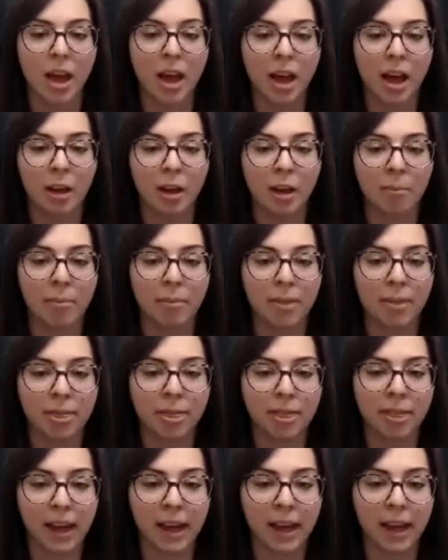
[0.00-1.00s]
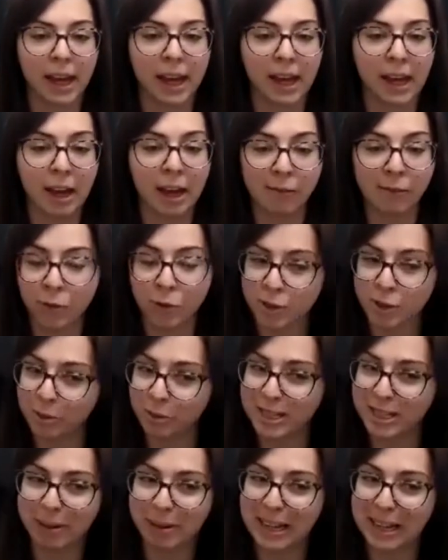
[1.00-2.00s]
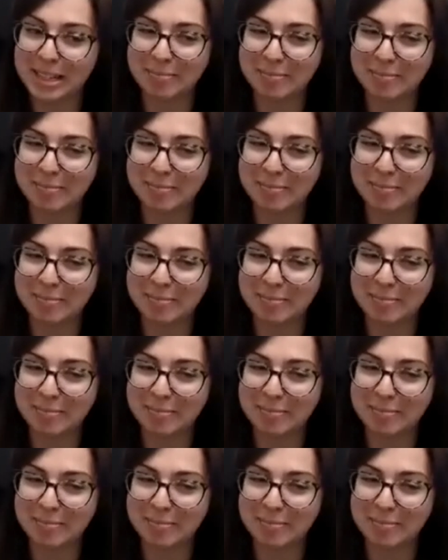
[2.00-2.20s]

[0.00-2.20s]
They have also explained